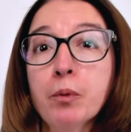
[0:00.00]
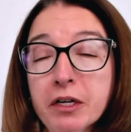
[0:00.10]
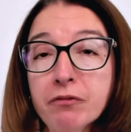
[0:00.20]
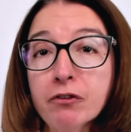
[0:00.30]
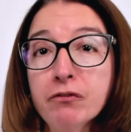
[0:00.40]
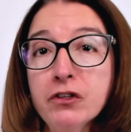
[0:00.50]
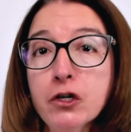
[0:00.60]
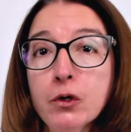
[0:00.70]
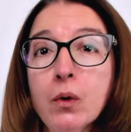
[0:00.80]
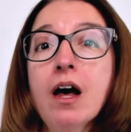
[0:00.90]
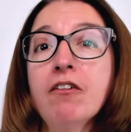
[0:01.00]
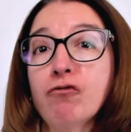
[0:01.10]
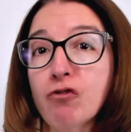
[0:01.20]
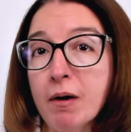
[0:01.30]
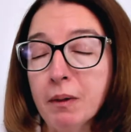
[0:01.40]
Brief review
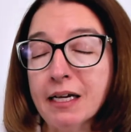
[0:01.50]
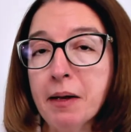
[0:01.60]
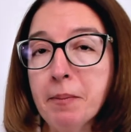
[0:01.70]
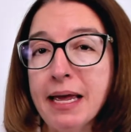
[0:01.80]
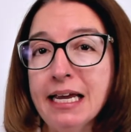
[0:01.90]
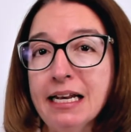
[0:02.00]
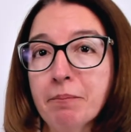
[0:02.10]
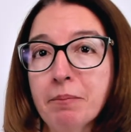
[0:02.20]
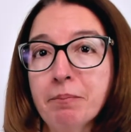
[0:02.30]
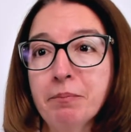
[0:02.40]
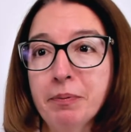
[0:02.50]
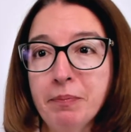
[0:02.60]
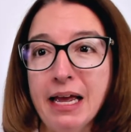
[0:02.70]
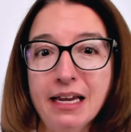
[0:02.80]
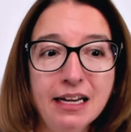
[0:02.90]
of replica
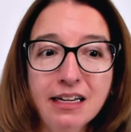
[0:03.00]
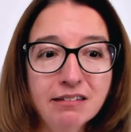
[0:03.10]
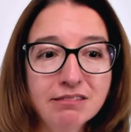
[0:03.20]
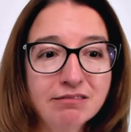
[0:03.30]
plating